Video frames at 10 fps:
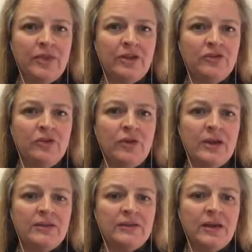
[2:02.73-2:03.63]
that
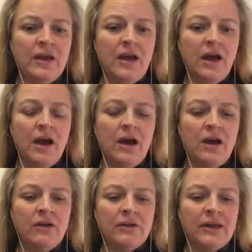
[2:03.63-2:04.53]
joint
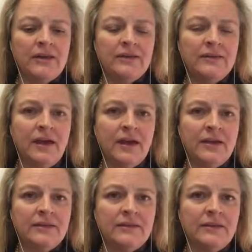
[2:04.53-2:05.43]
are getting
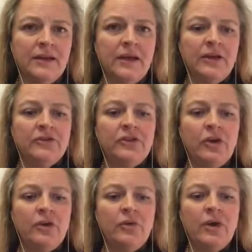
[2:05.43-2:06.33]
tight.
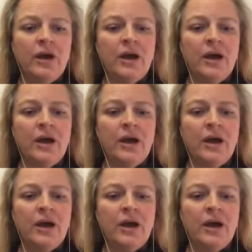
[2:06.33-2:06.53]
So